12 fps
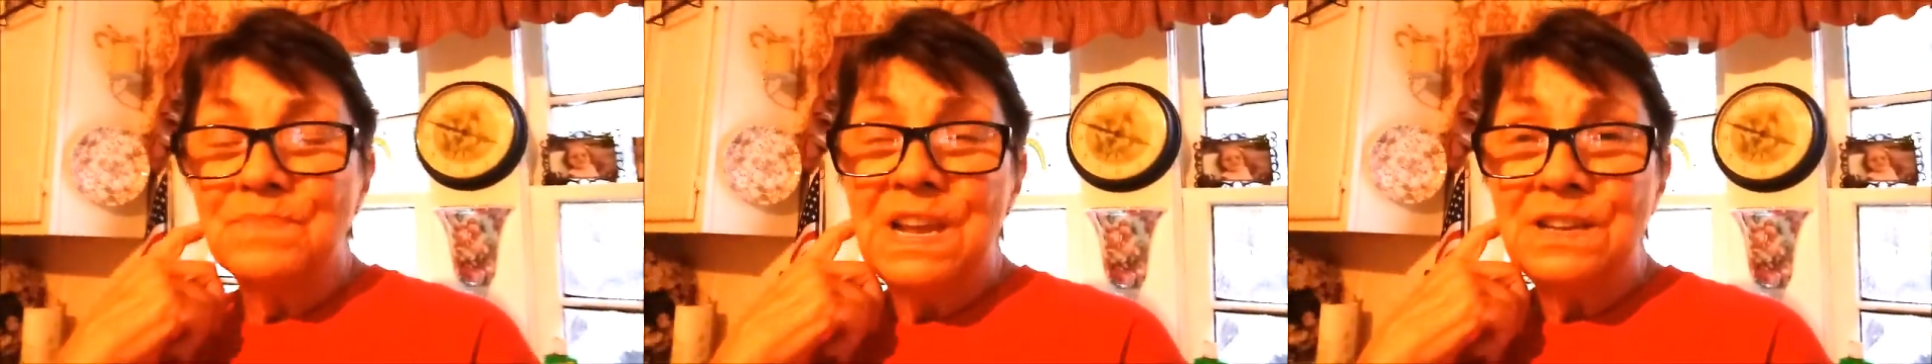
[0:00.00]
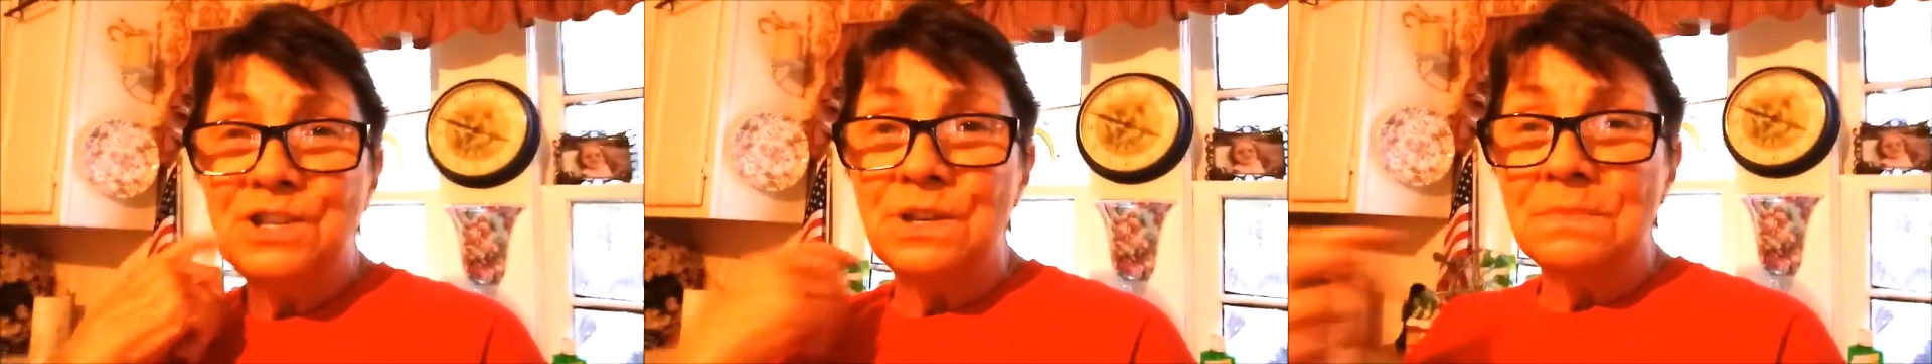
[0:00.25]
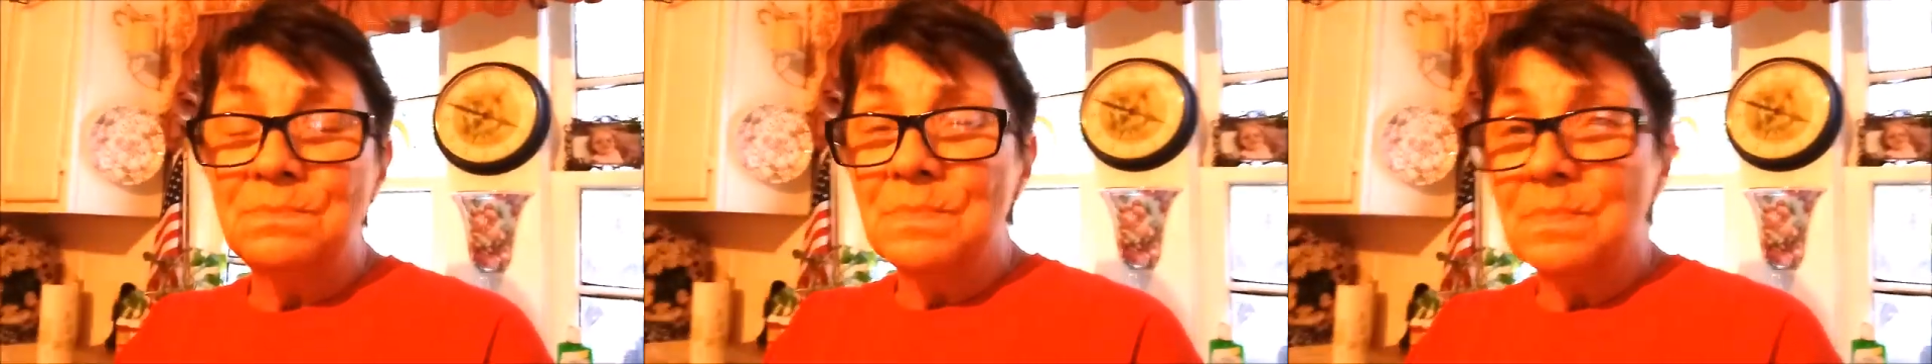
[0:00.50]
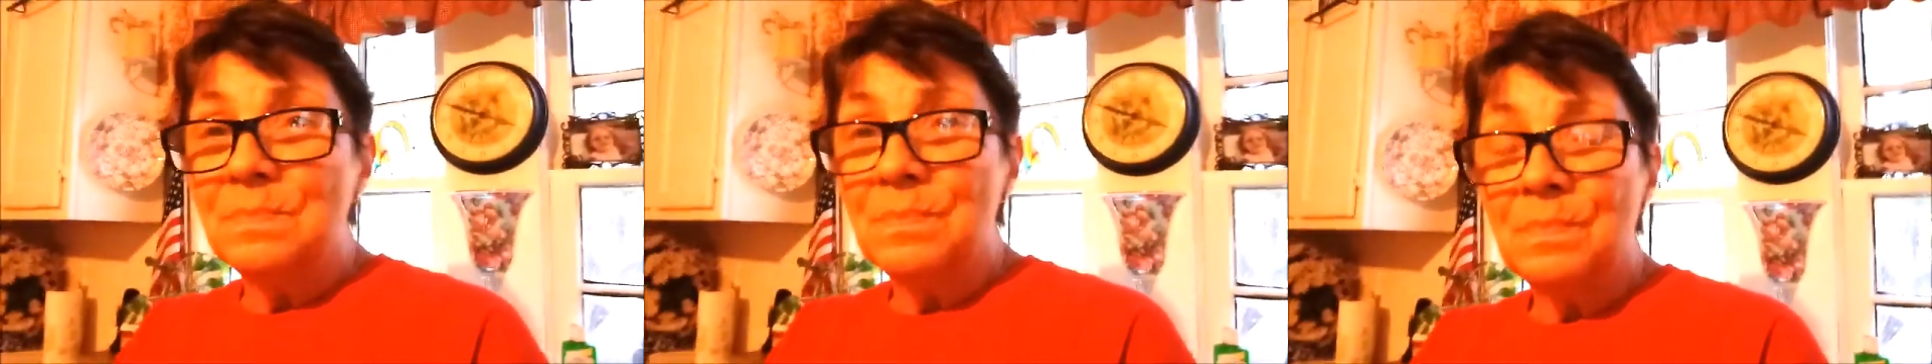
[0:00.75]
kitchen,
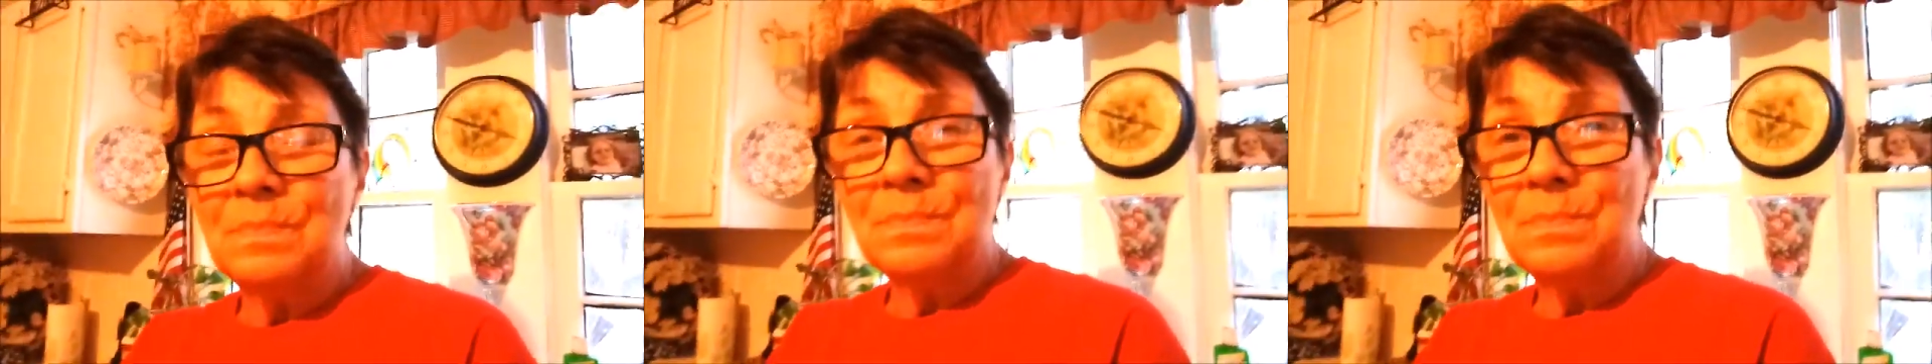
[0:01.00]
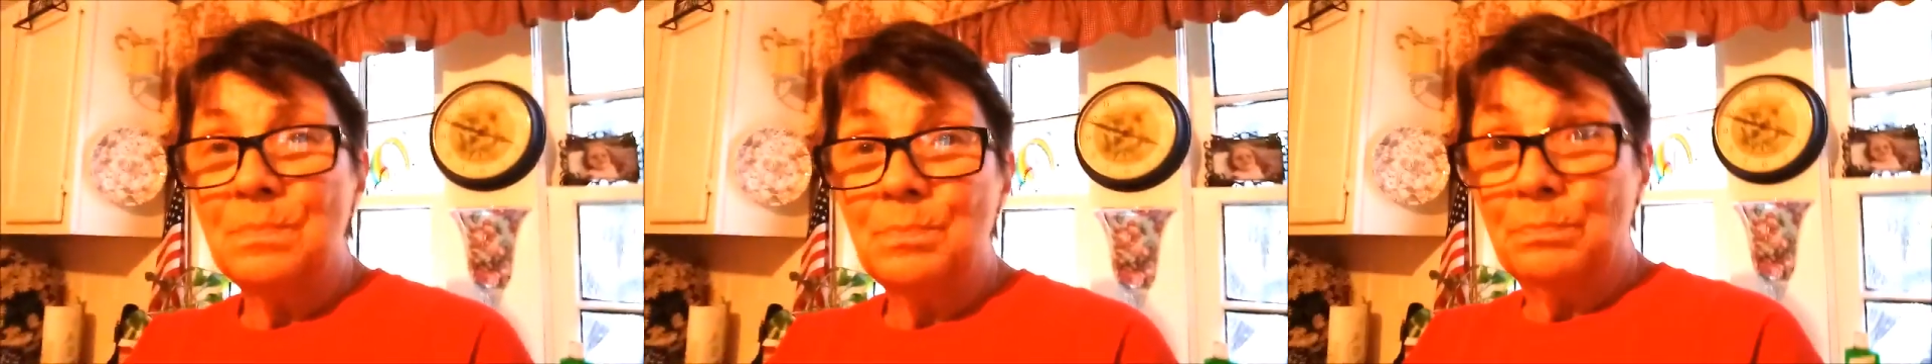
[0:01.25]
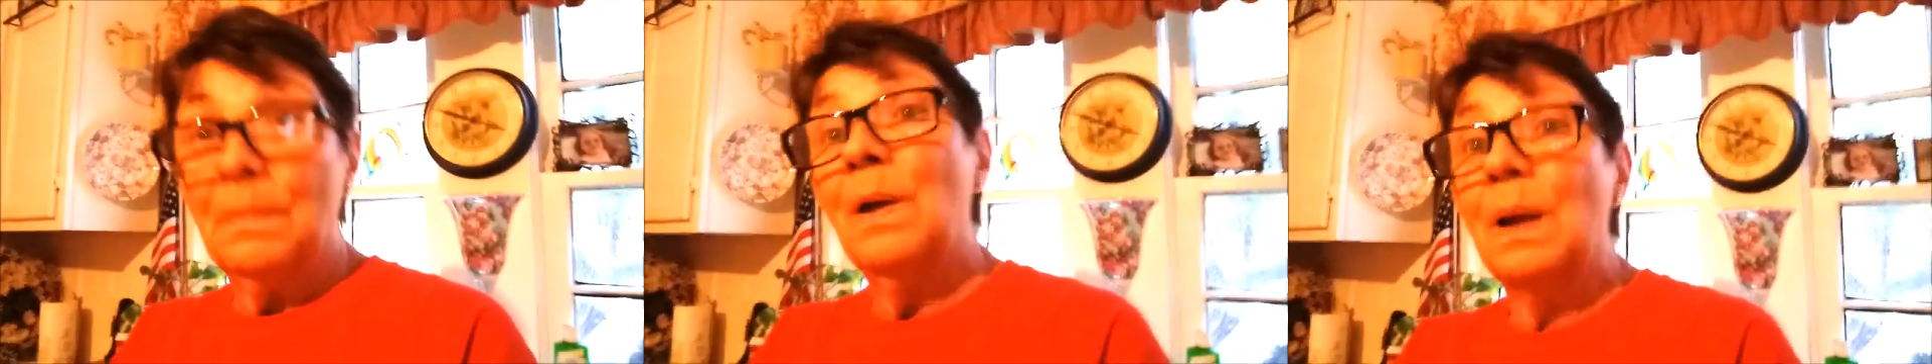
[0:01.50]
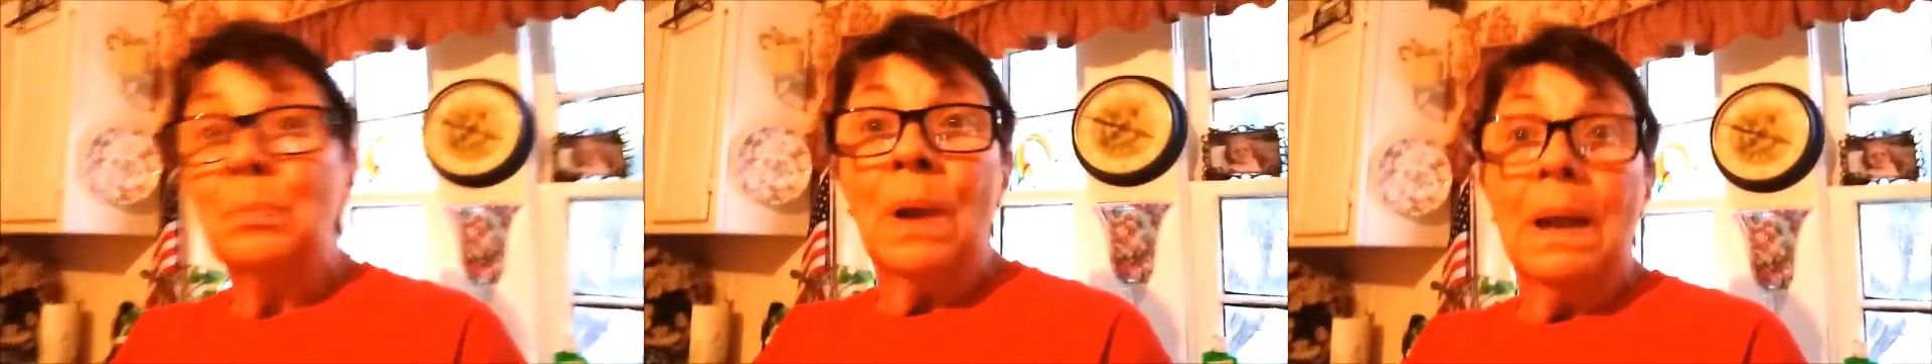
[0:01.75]

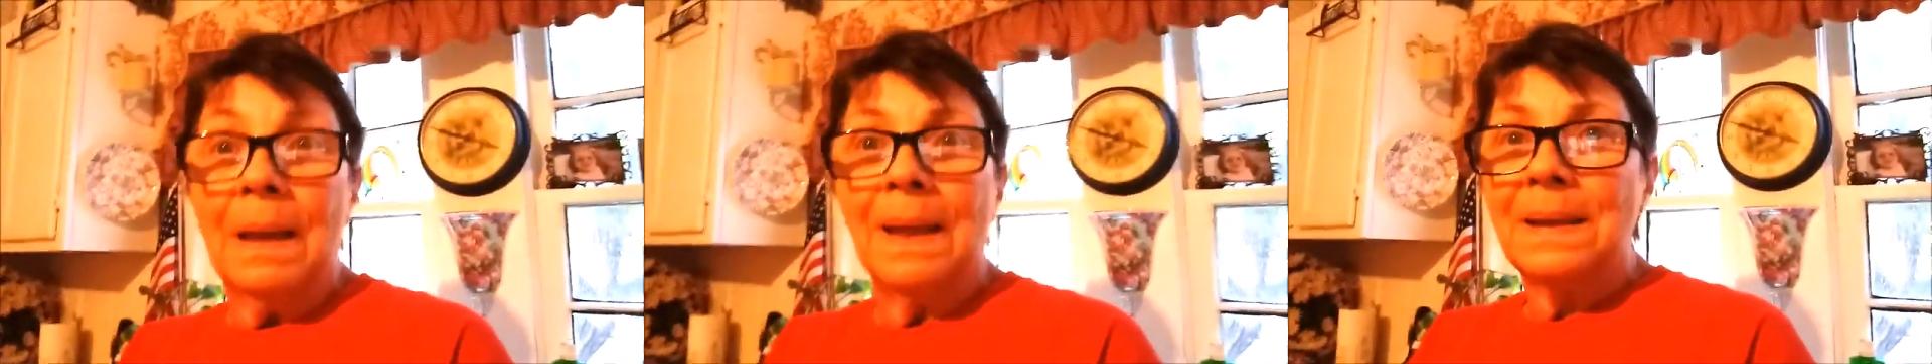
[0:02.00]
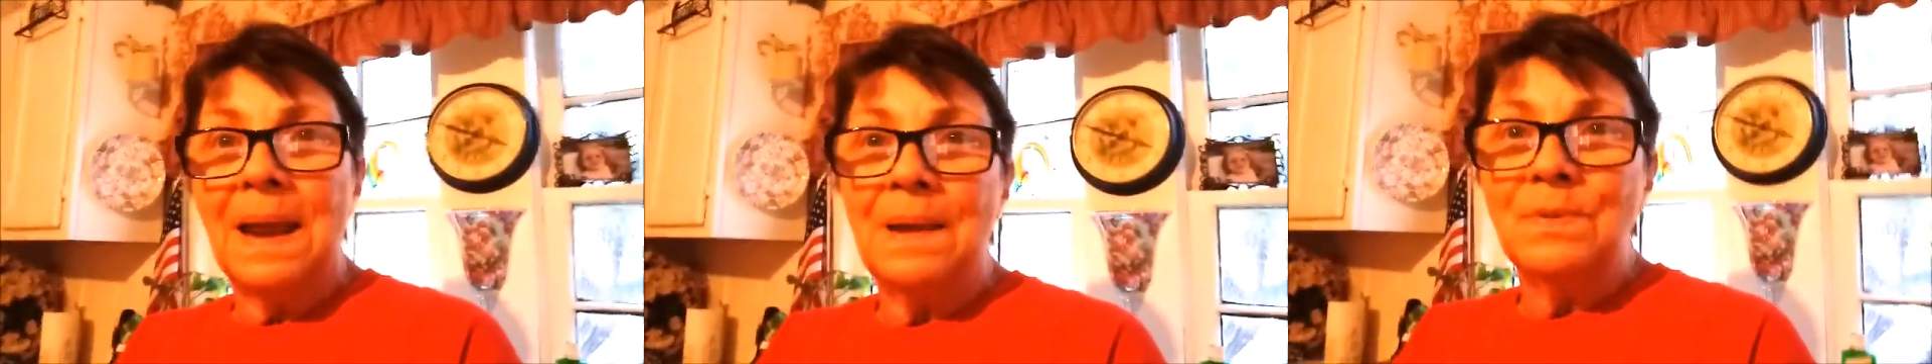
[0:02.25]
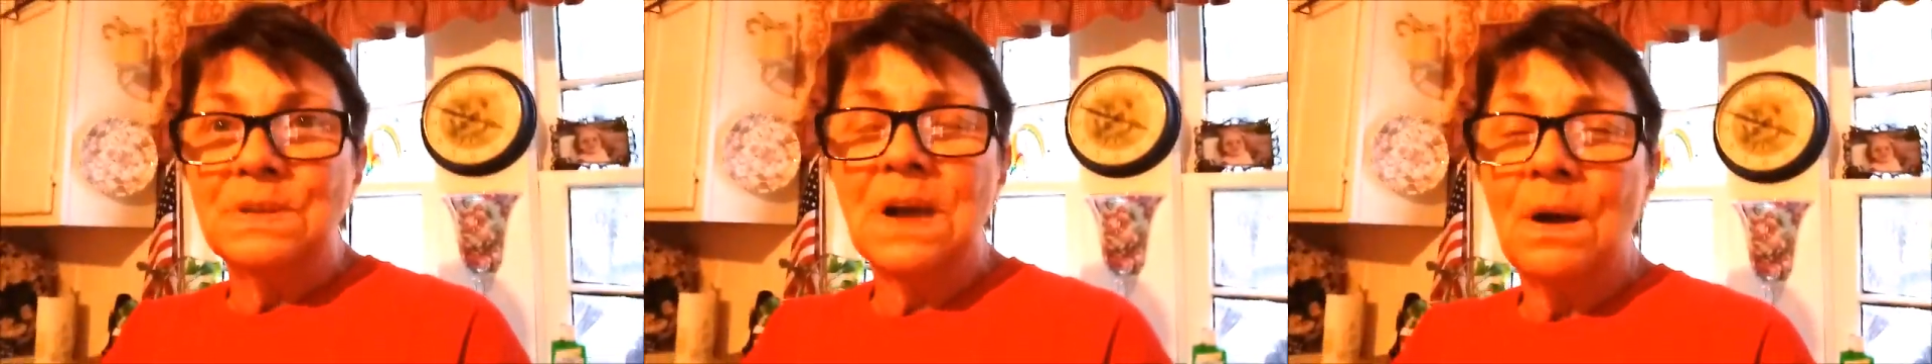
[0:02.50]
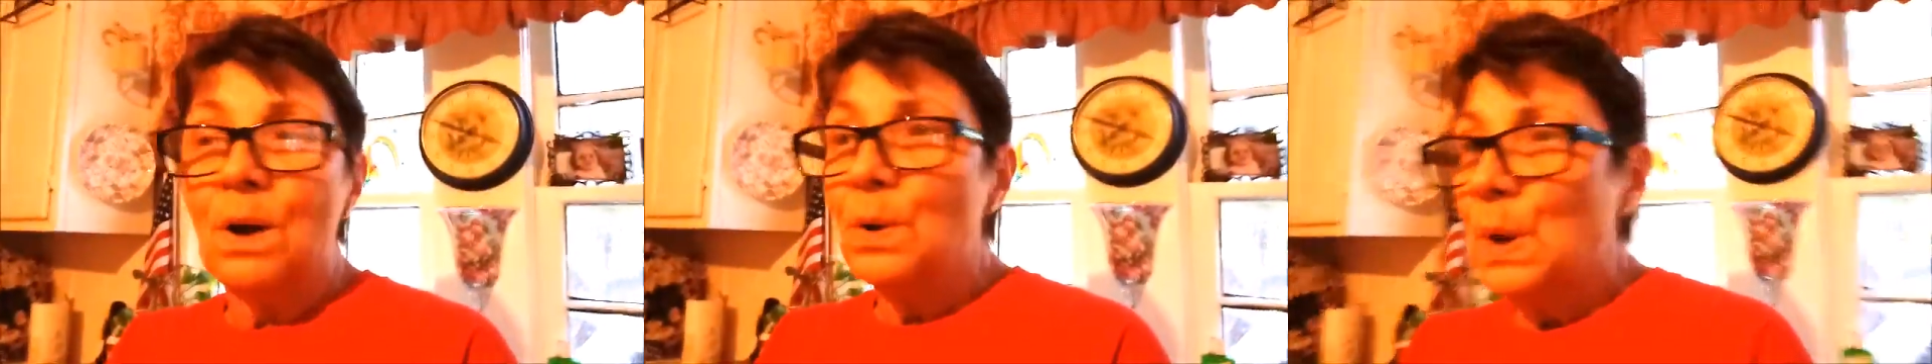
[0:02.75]
I can't even
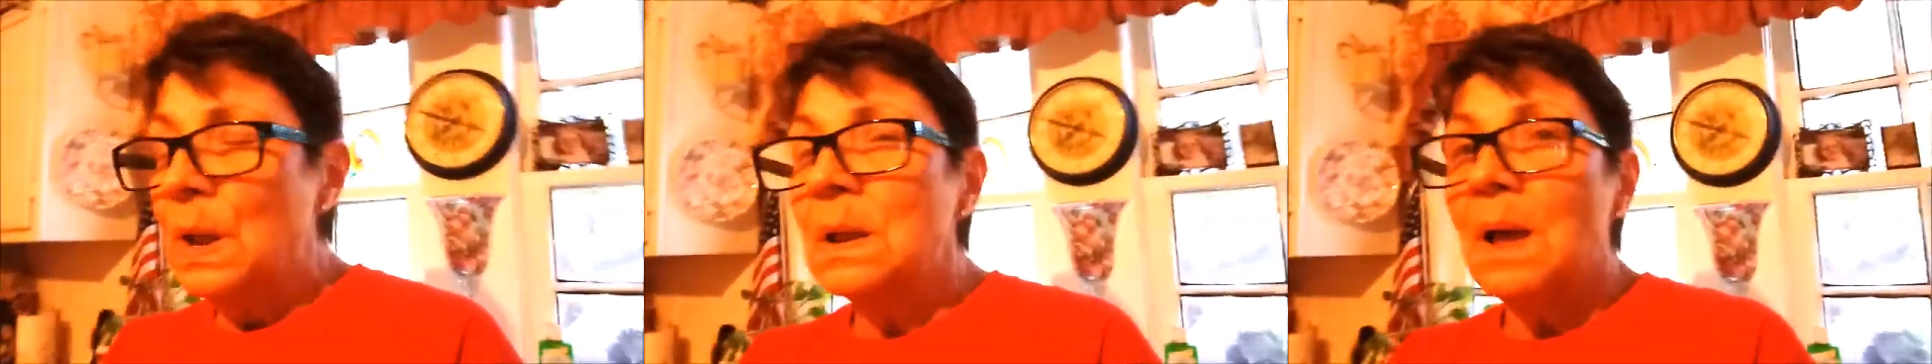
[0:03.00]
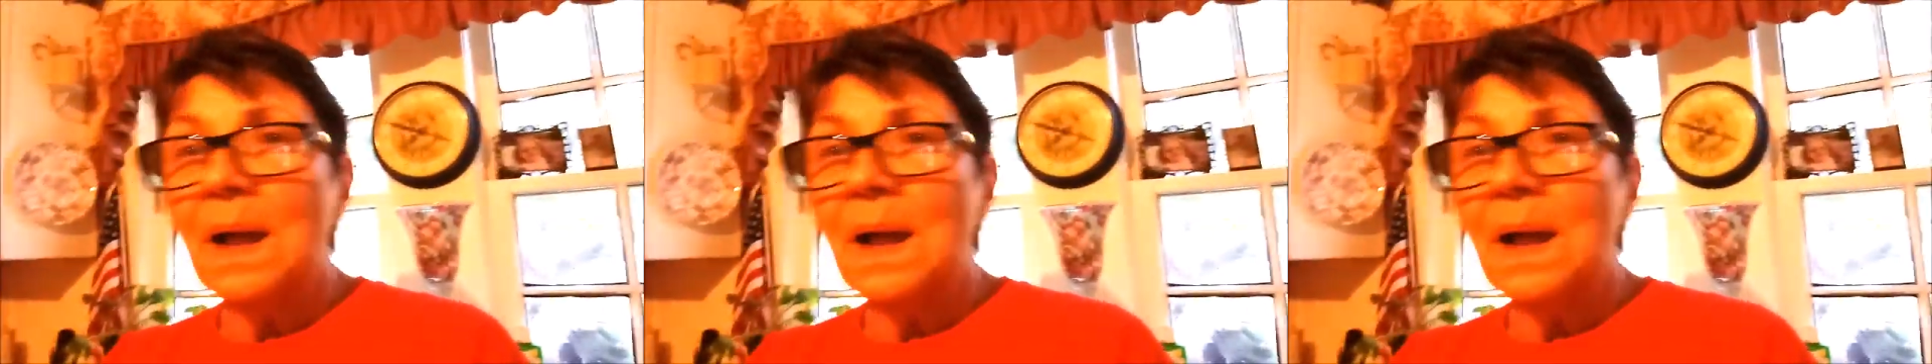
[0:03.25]
talk.